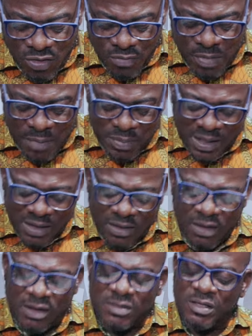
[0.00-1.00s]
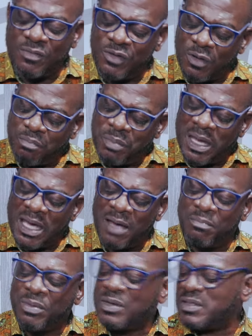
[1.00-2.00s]
but because of your
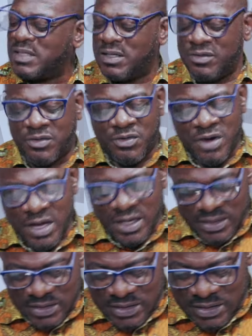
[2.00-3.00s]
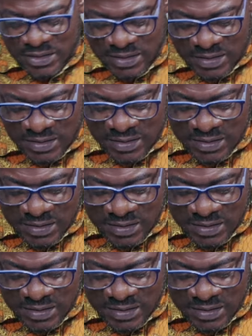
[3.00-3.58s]
purpose and grace.